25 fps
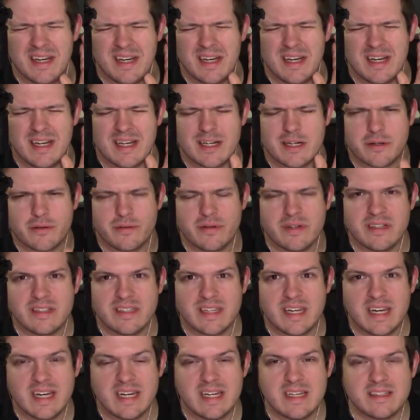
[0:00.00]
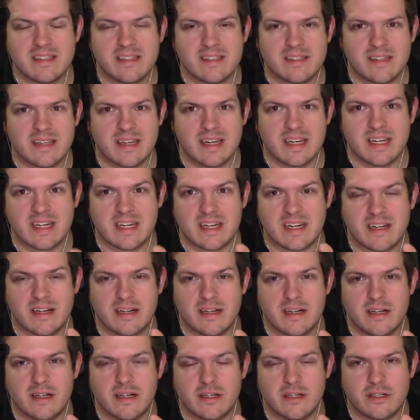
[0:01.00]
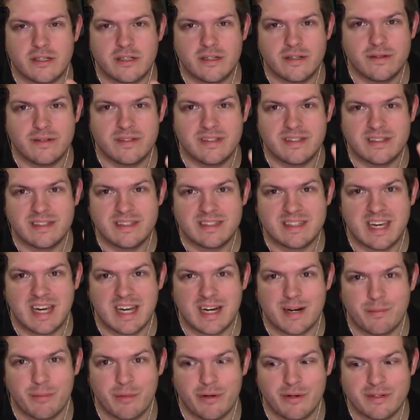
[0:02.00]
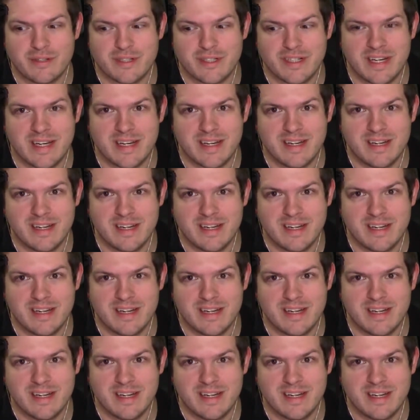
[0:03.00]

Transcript: Chris Hayes is like, dude, this is kind of bullshit.